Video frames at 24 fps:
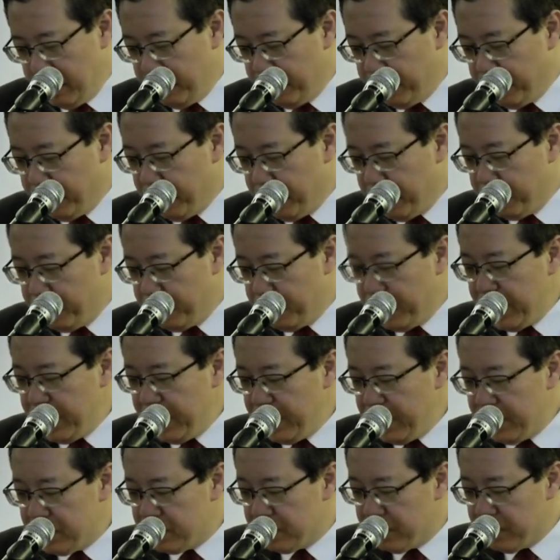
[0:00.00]
for bringing
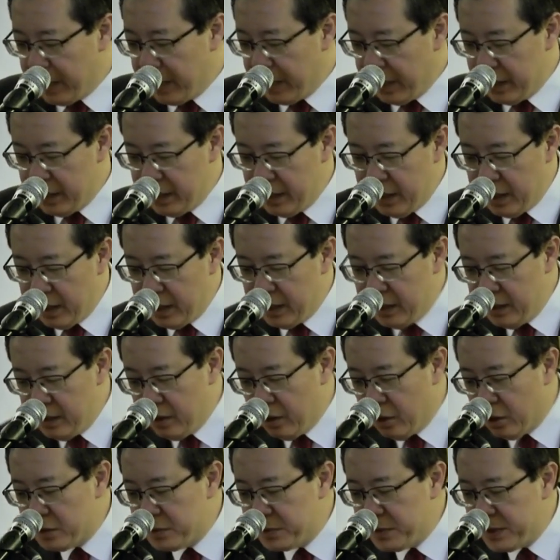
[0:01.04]
us together under the
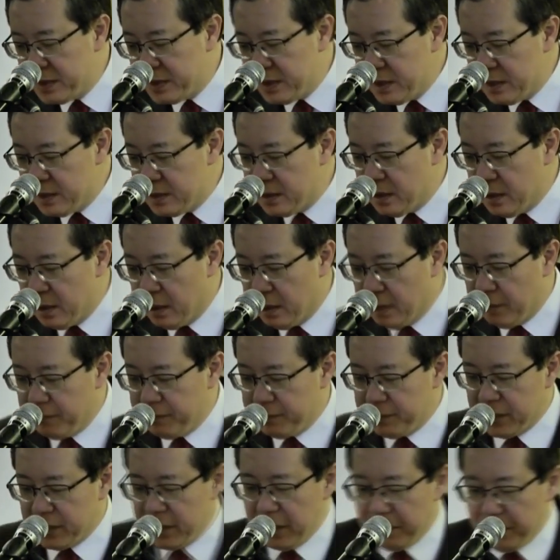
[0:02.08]
auspices of
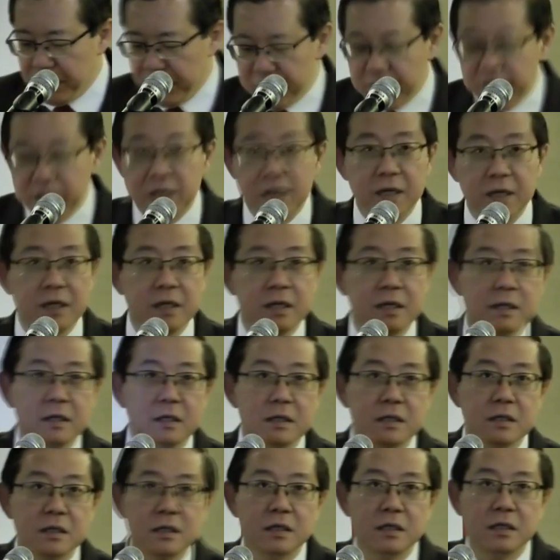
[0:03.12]
celebrating
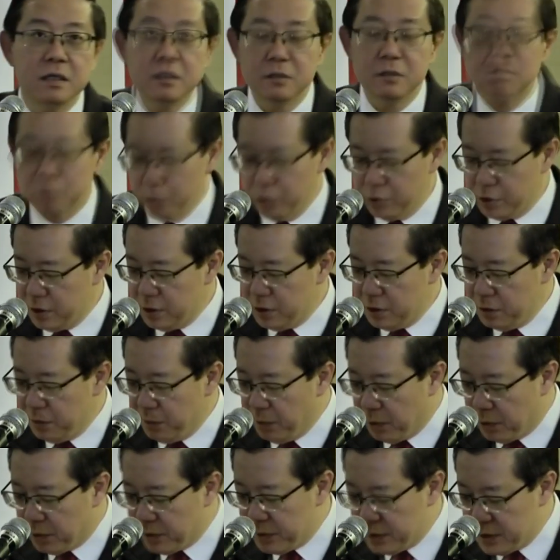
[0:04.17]
social
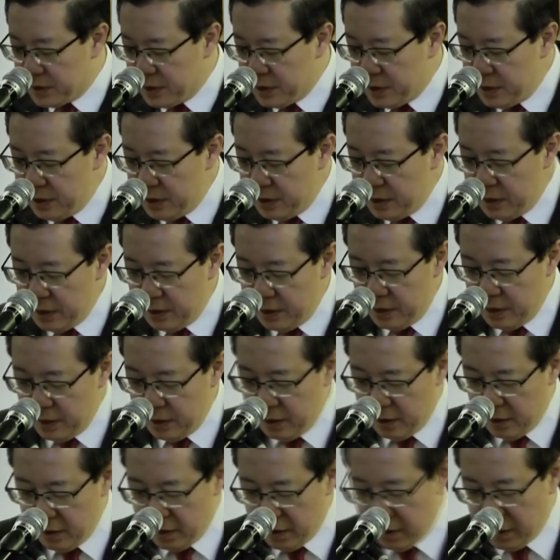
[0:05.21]
democracy
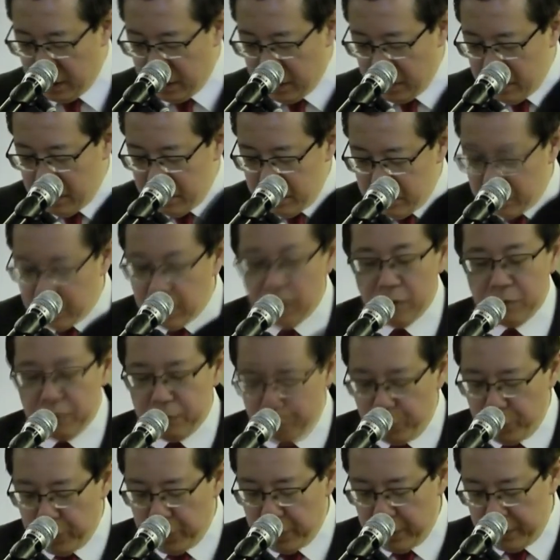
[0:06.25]
throughout the
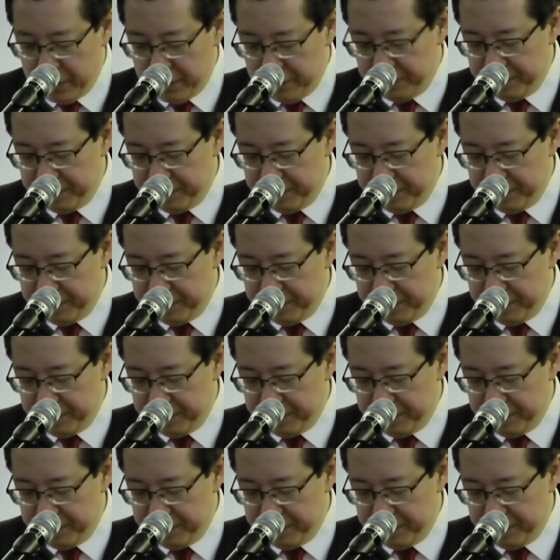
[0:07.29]
world.